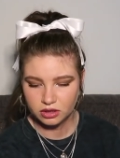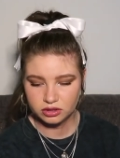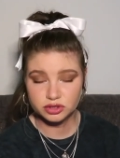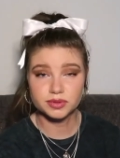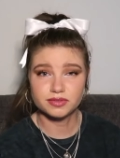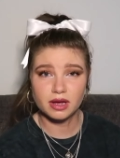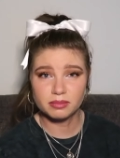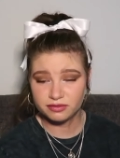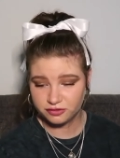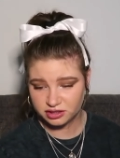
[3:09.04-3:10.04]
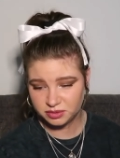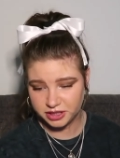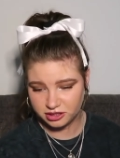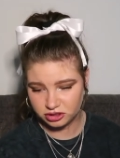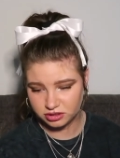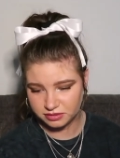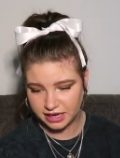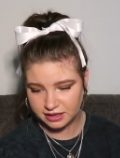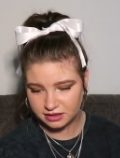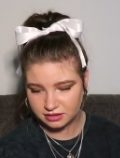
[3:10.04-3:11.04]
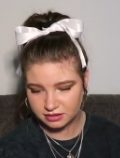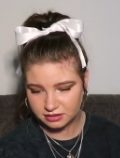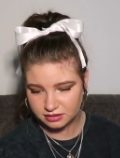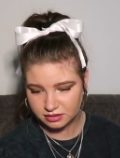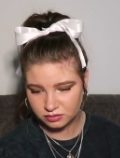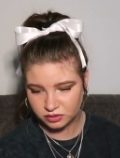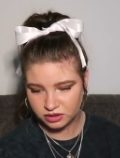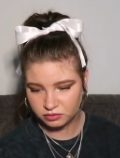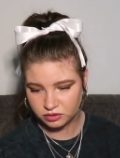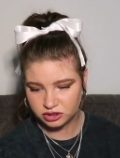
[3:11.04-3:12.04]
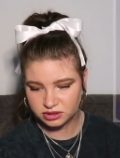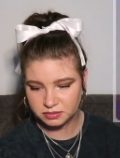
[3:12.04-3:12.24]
So we've got my first picture, right? Which is